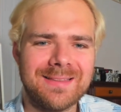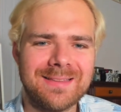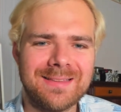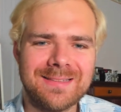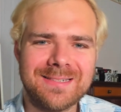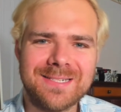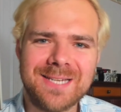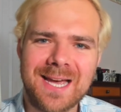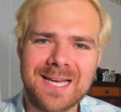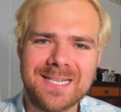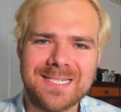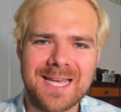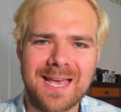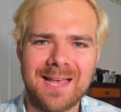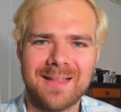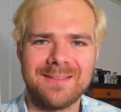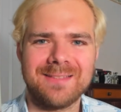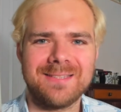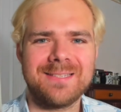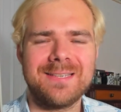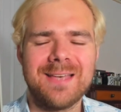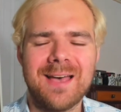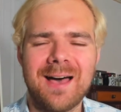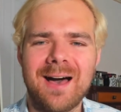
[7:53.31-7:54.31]
Josh
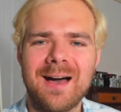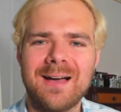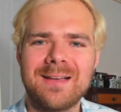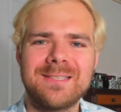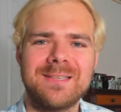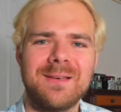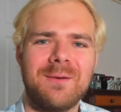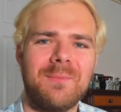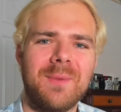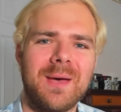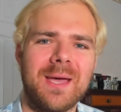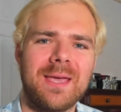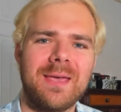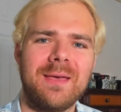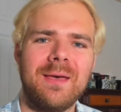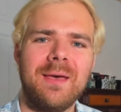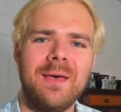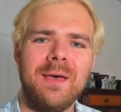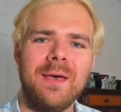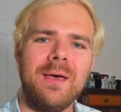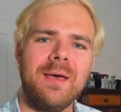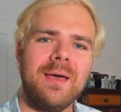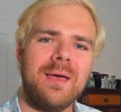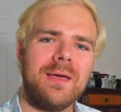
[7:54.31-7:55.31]
Allen sucks. I'm like,
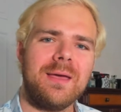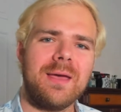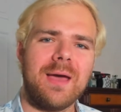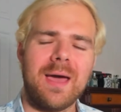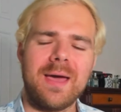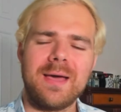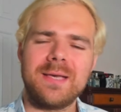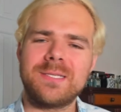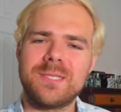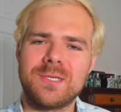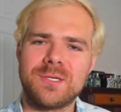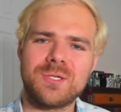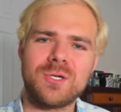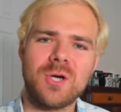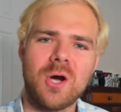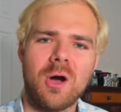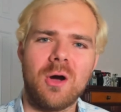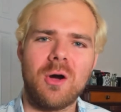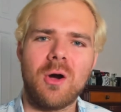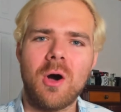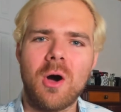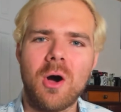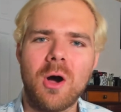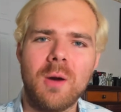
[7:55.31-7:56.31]
yeah, he has a
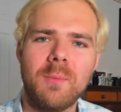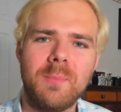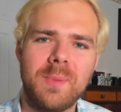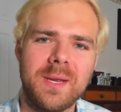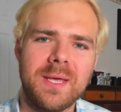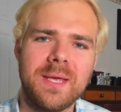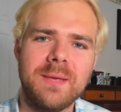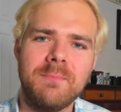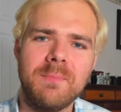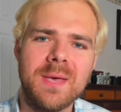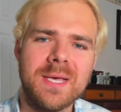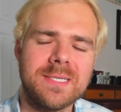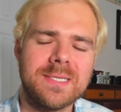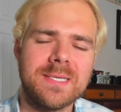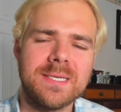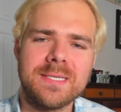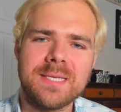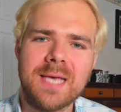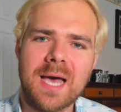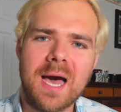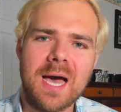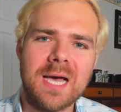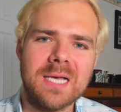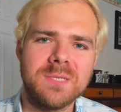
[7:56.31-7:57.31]
strong arm, but he misses
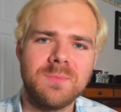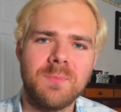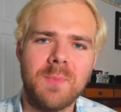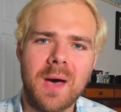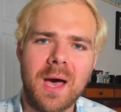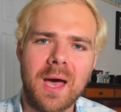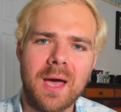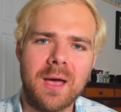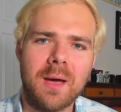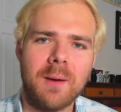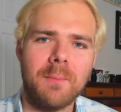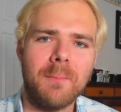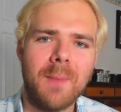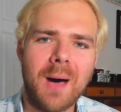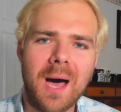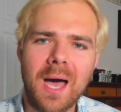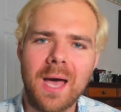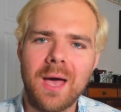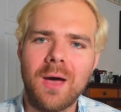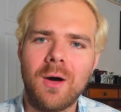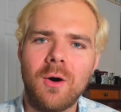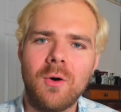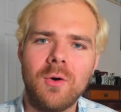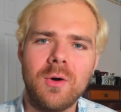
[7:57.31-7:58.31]
guys by a
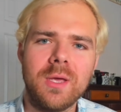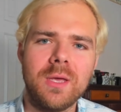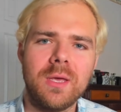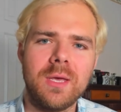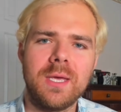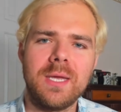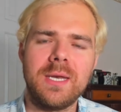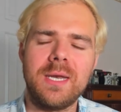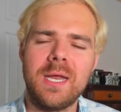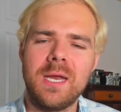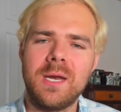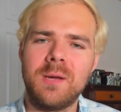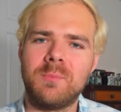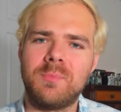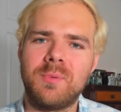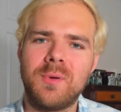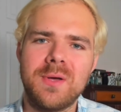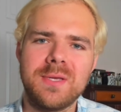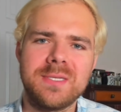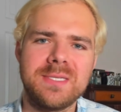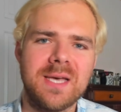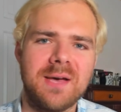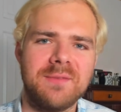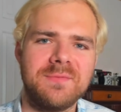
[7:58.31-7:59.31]
mile. He didn't
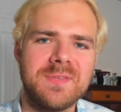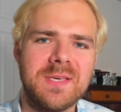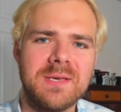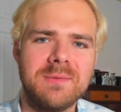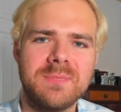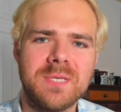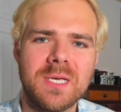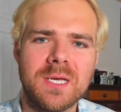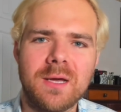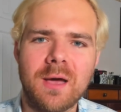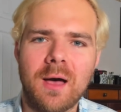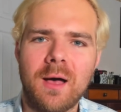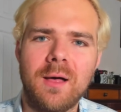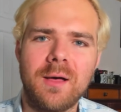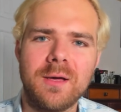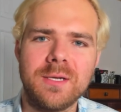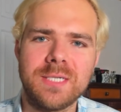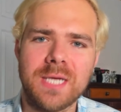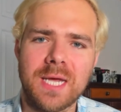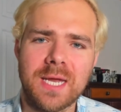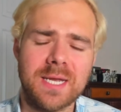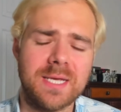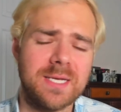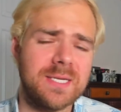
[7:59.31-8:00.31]
play tough teams in college, and he